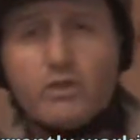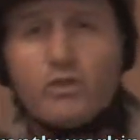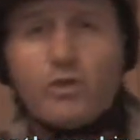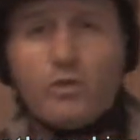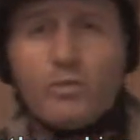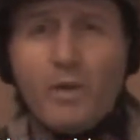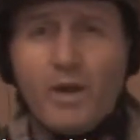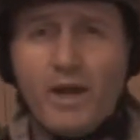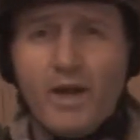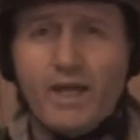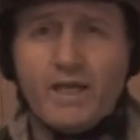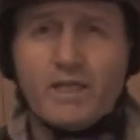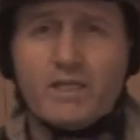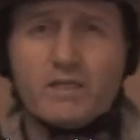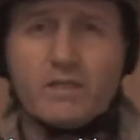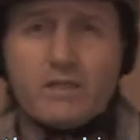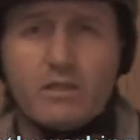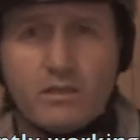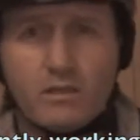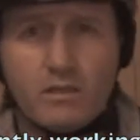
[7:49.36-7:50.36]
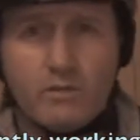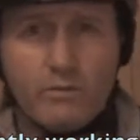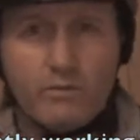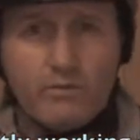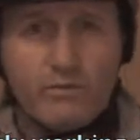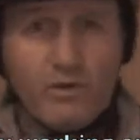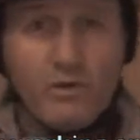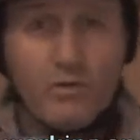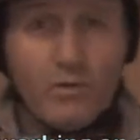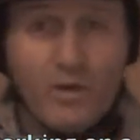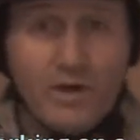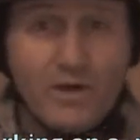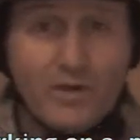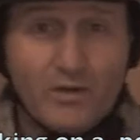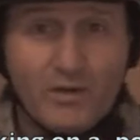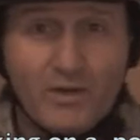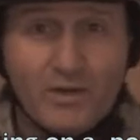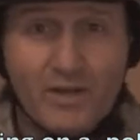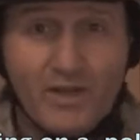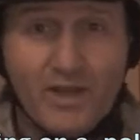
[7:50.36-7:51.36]
the two packs, we've got one
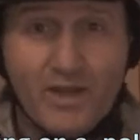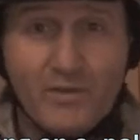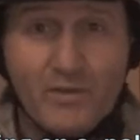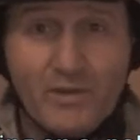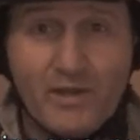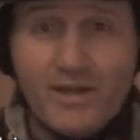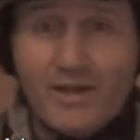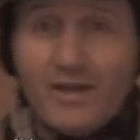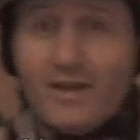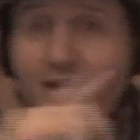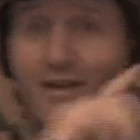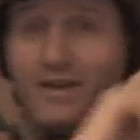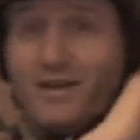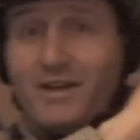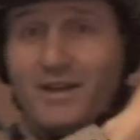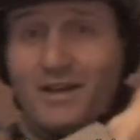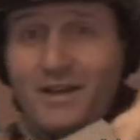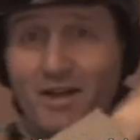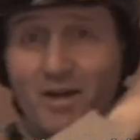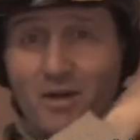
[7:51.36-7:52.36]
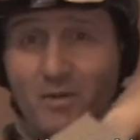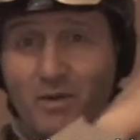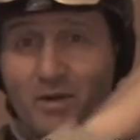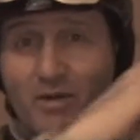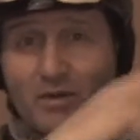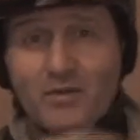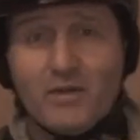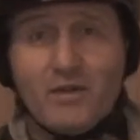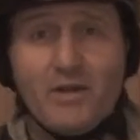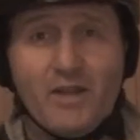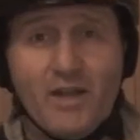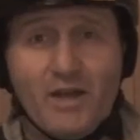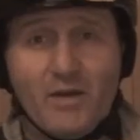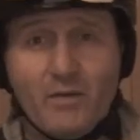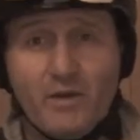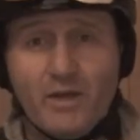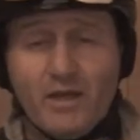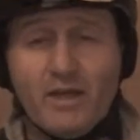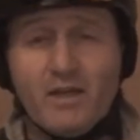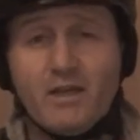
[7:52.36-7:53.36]
going out that way and one going out that
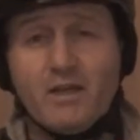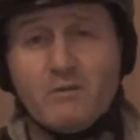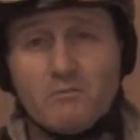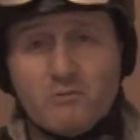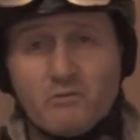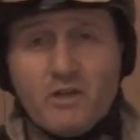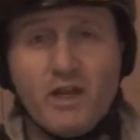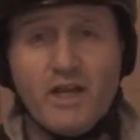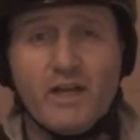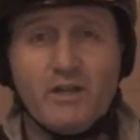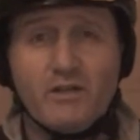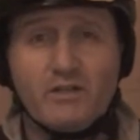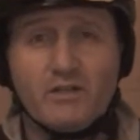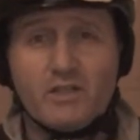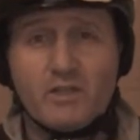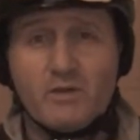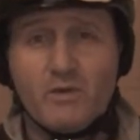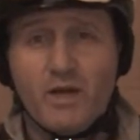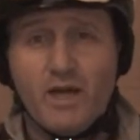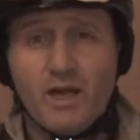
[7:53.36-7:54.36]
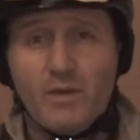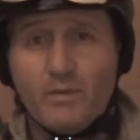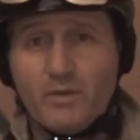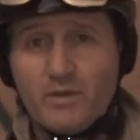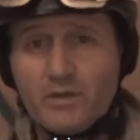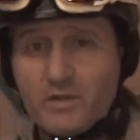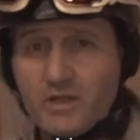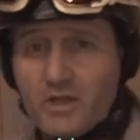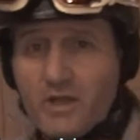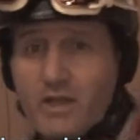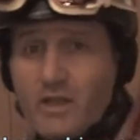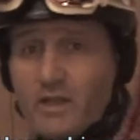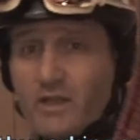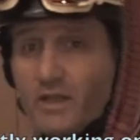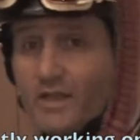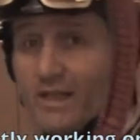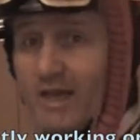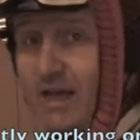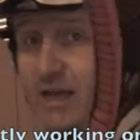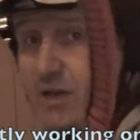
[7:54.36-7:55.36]
way. Try it out to see what happens
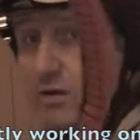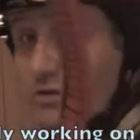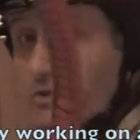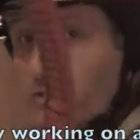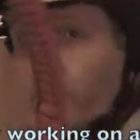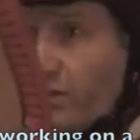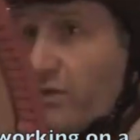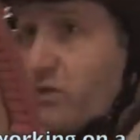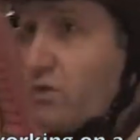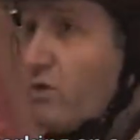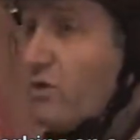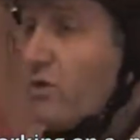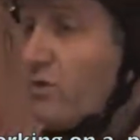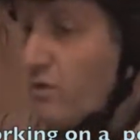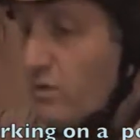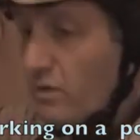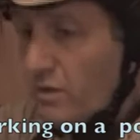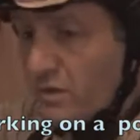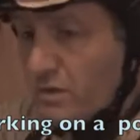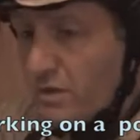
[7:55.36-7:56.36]
the angles of the two,